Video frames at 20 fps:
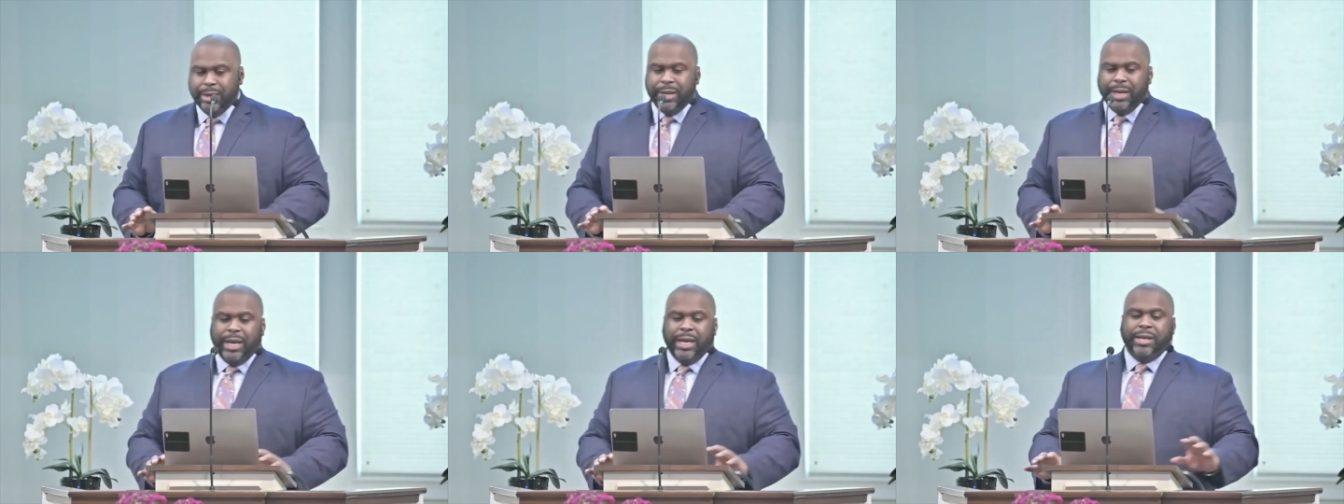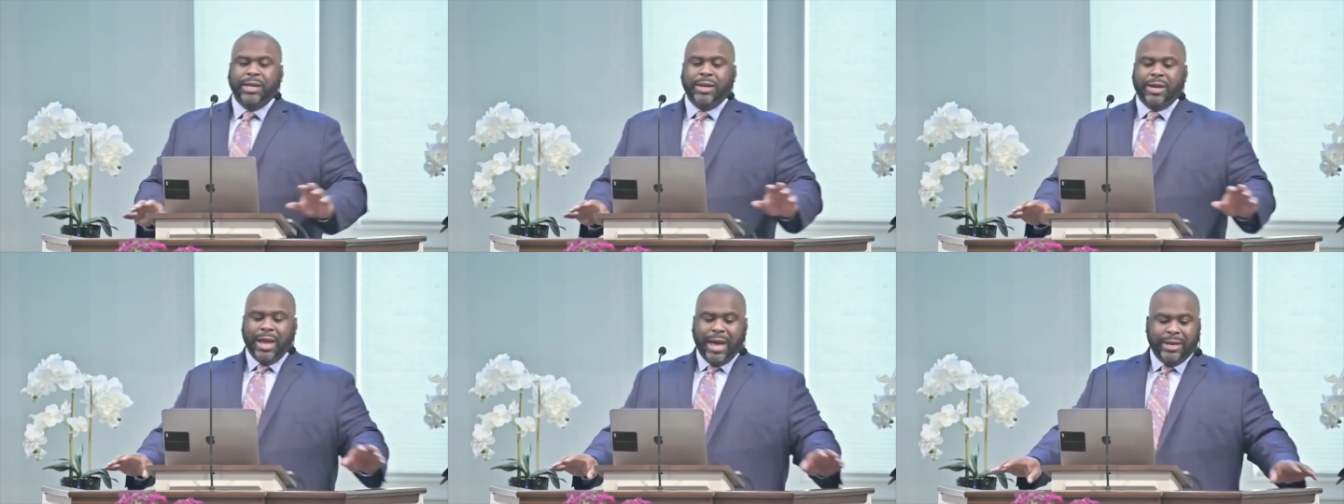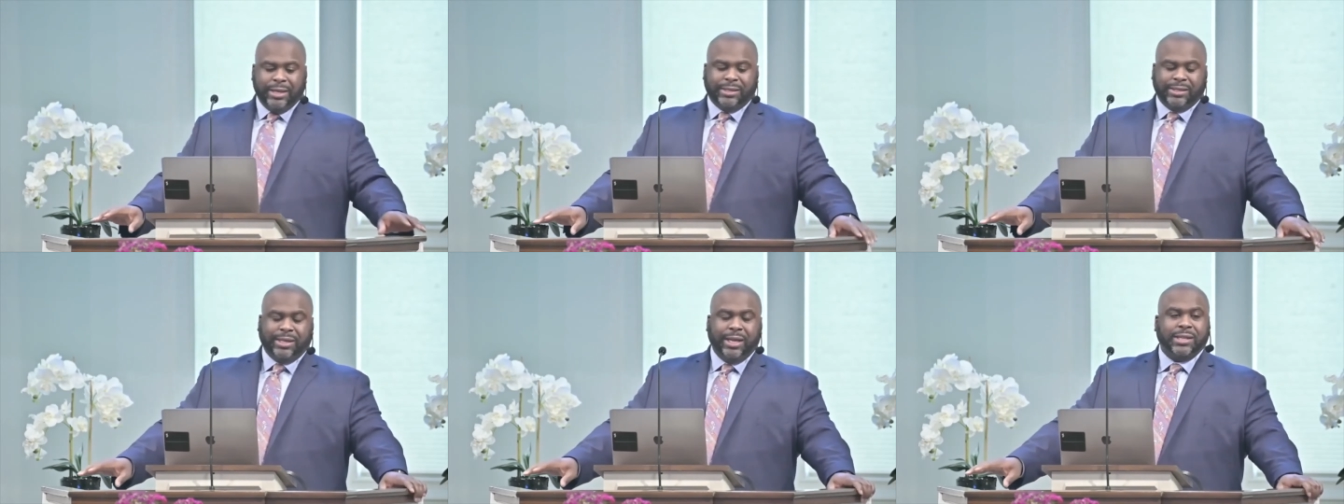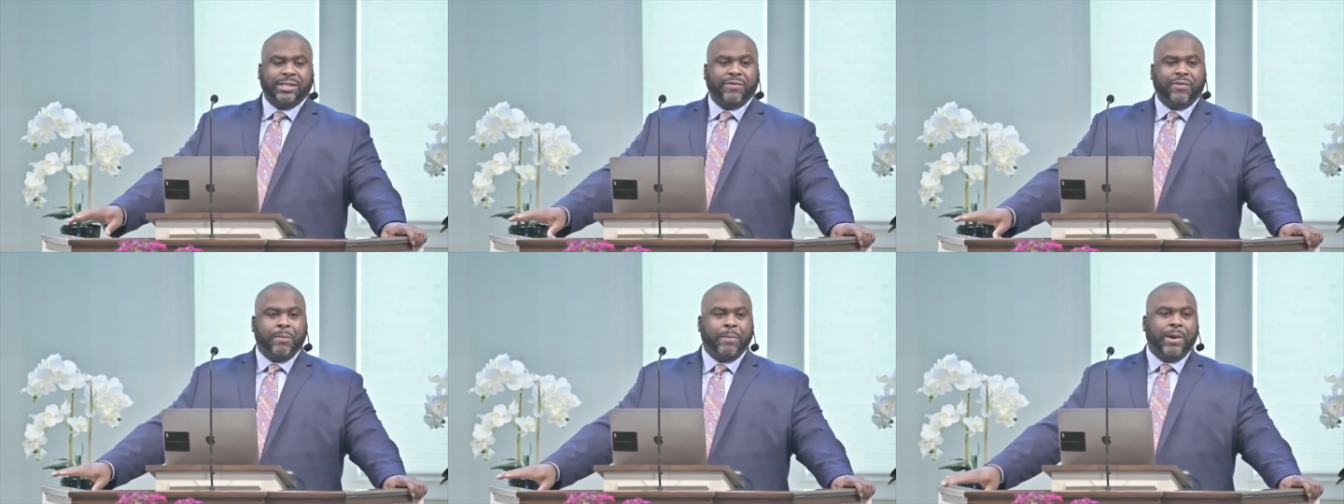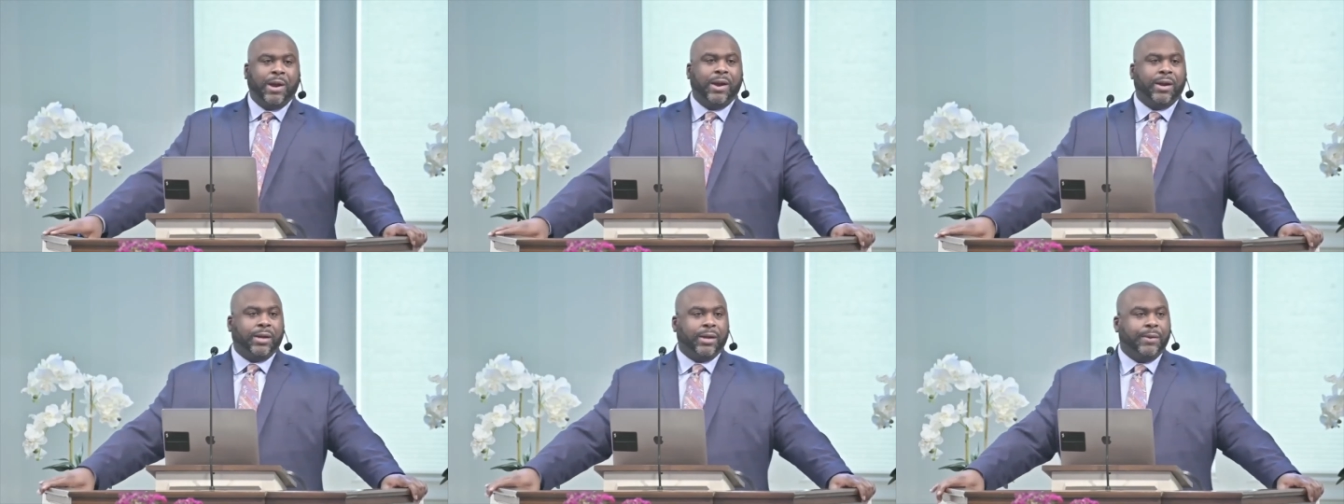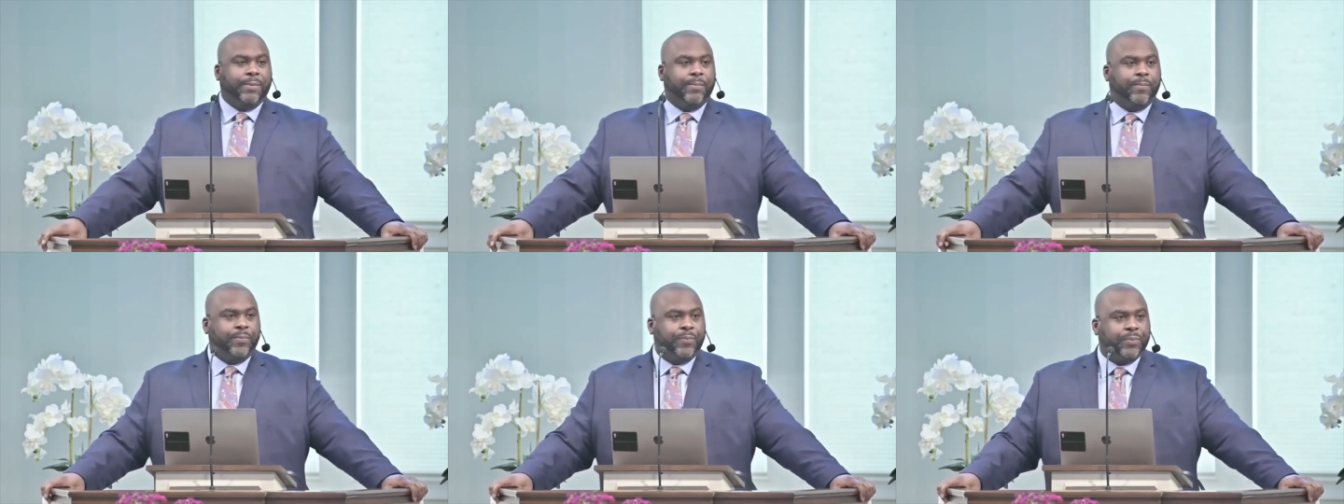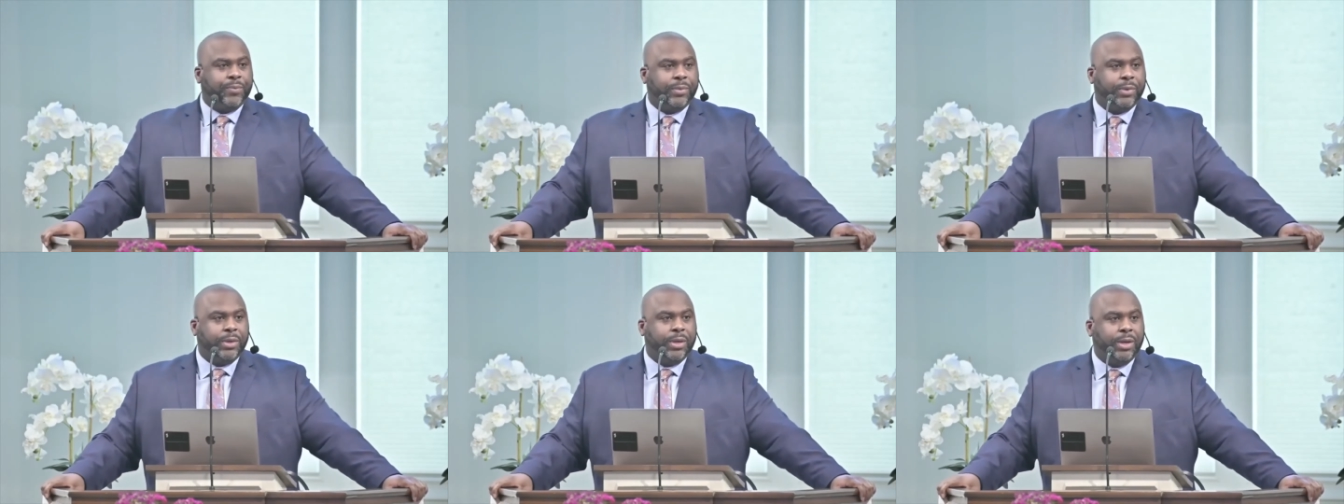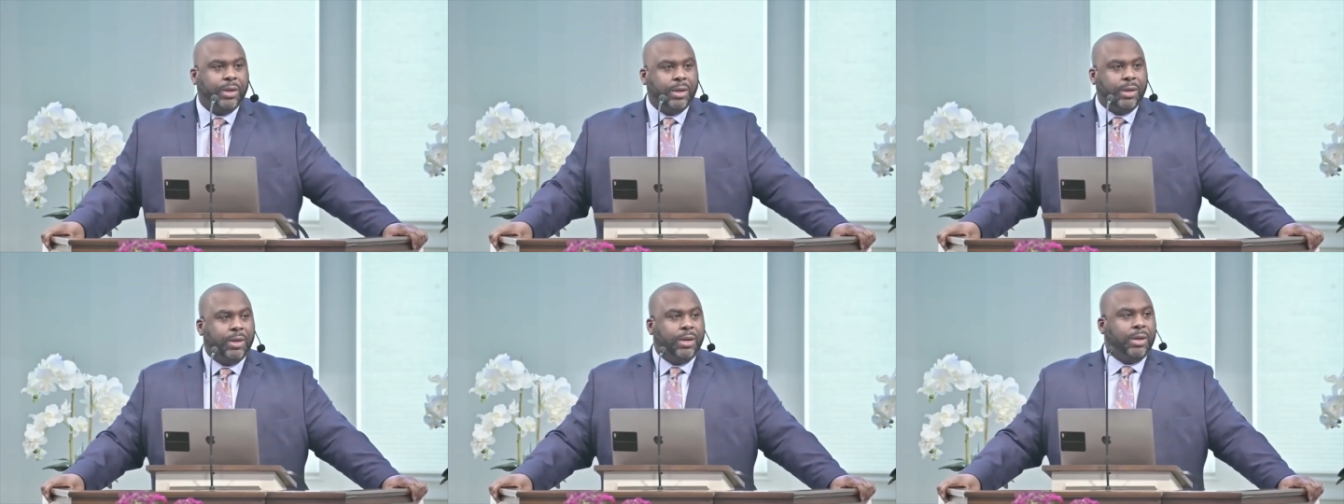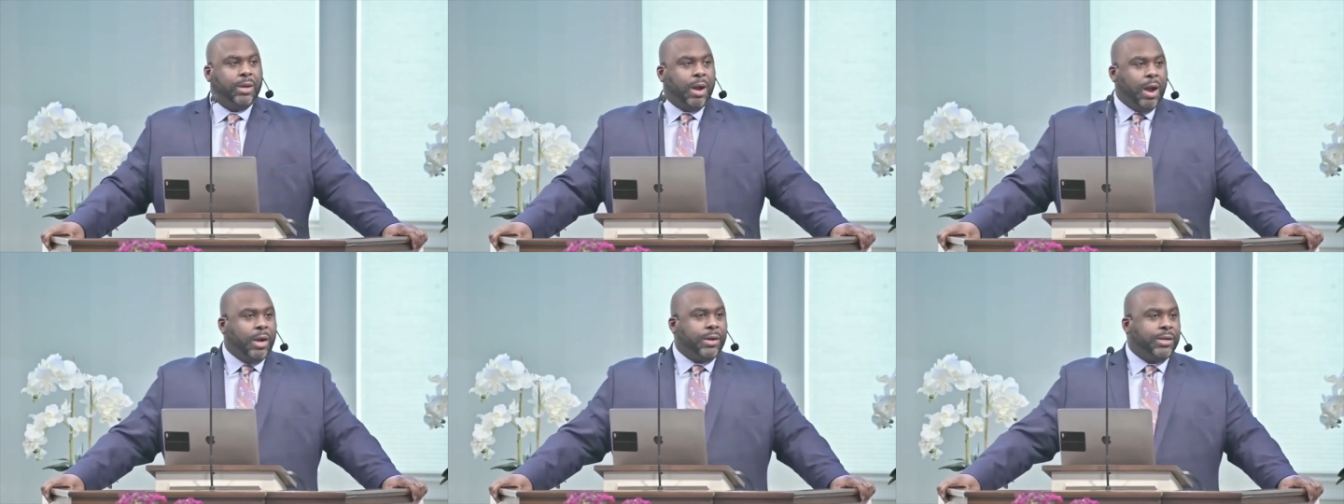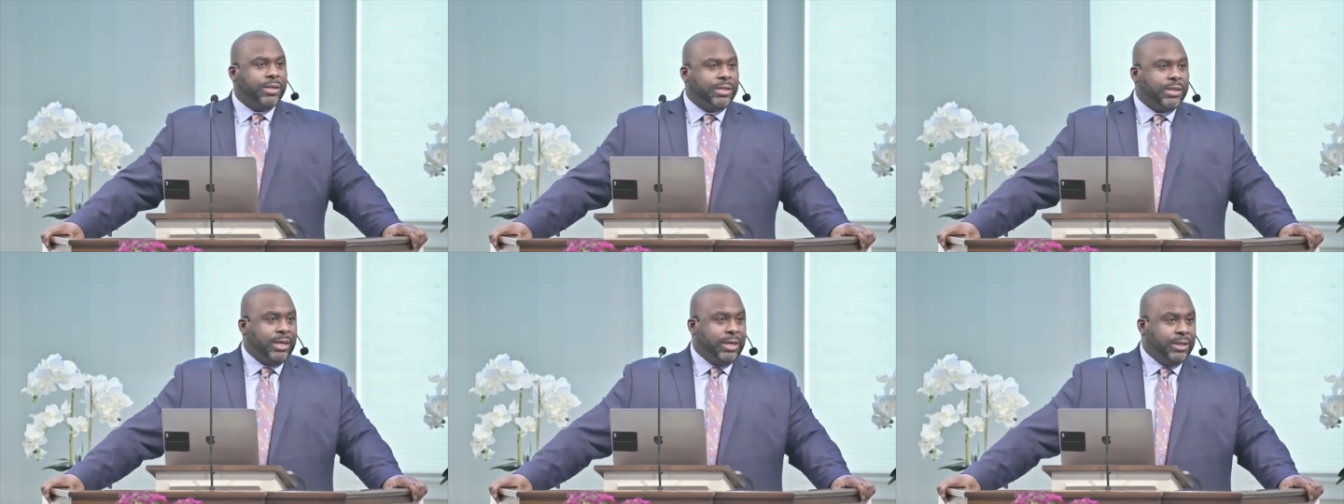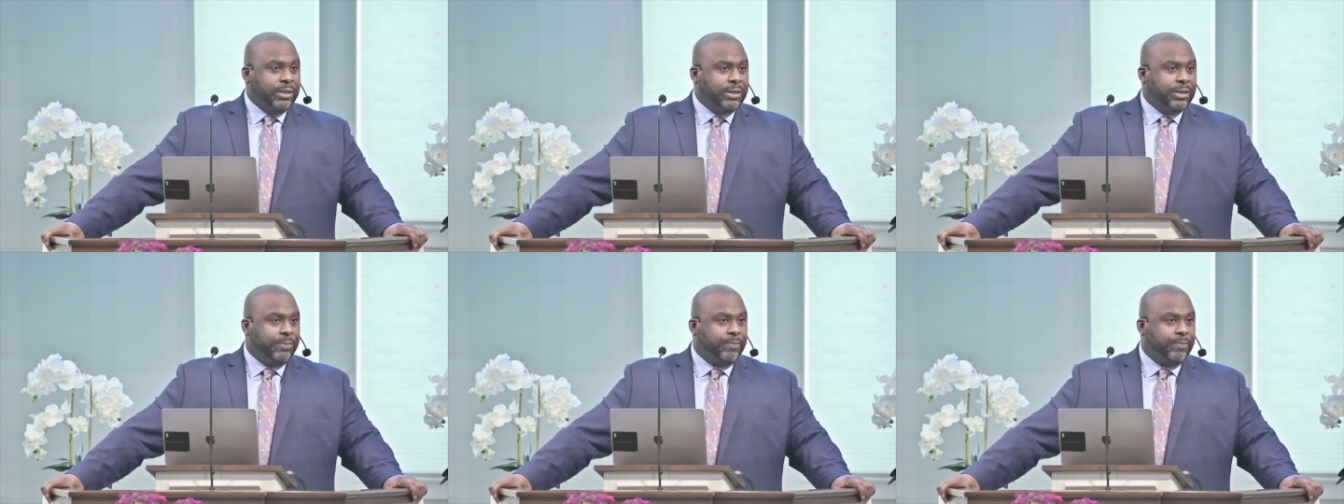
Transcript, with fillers: in the United States of America? Heart disease.